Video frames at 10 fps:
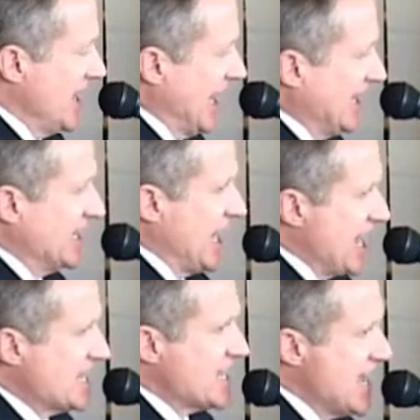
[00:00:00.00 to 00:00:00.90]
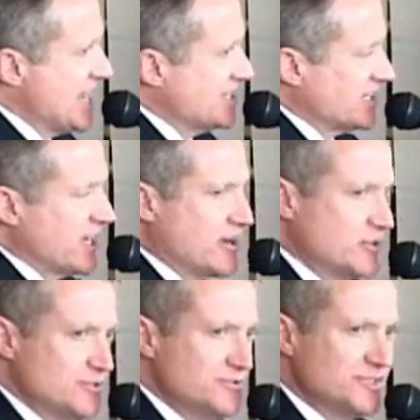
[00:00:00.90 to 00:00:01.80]
And I can tell
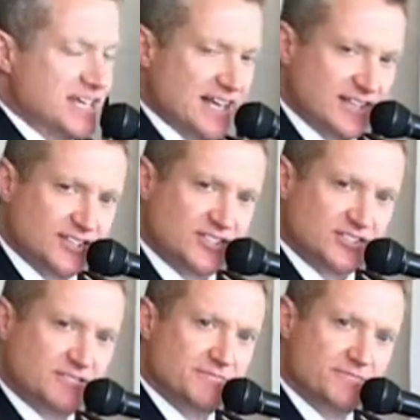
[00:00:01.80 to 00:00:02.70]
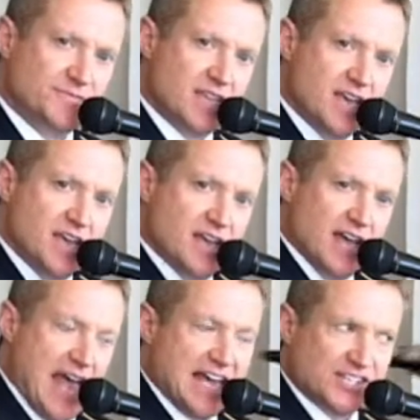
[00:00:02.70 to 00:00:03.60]
you this,
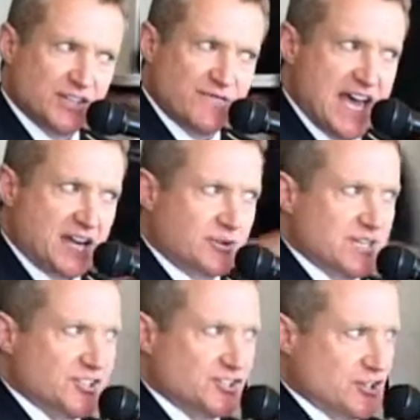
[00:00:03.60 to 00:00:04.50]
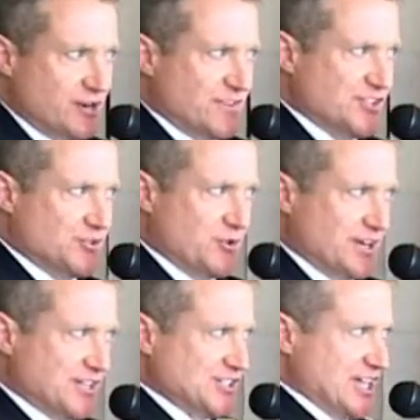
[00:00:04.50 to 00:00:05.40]
as a veteran service
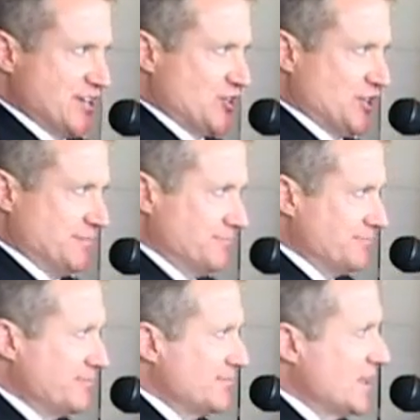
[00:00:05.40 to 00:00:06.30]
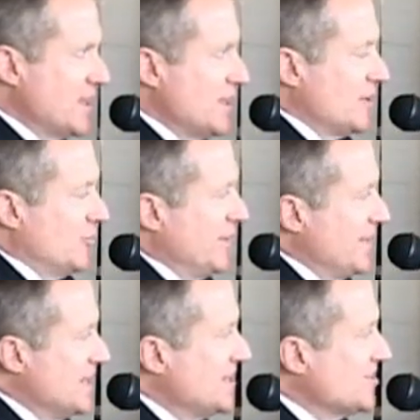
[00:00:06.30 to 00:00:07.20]
organization,
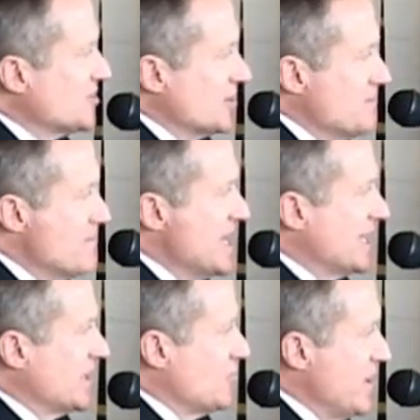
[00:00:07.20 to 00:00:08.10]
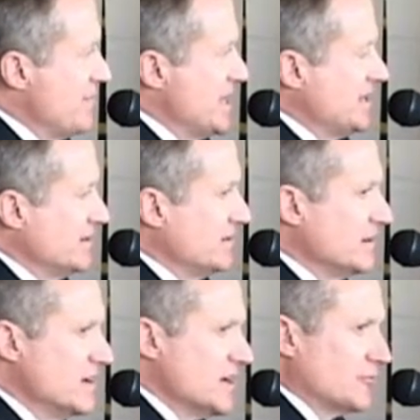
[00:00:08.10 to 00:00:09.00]
when these men and
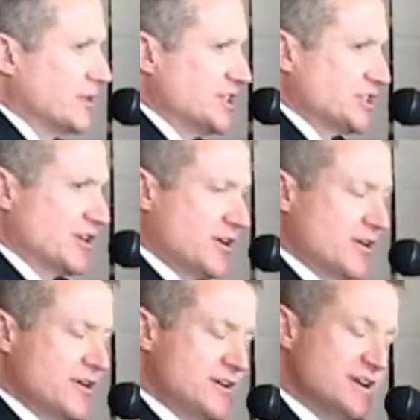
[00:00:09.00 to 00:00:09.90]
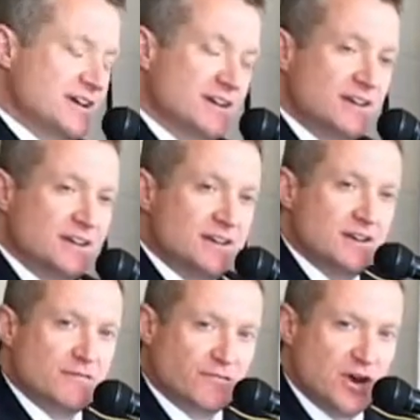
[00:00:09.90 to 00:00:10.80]
women return
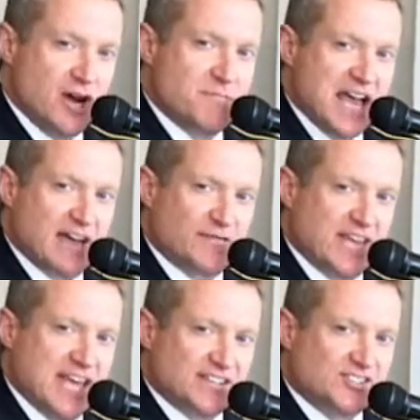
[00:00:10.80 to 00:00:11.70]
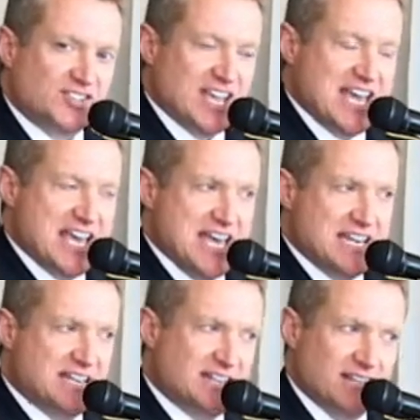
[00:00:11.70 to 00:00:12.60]
from
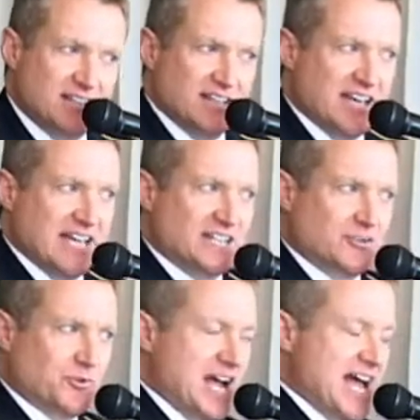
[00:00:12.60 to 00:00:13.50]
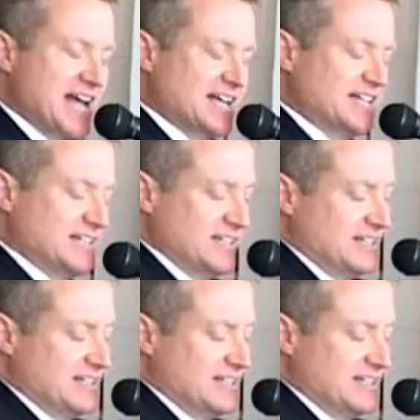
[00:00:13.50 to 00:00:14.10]
Afghanistan and Iraq,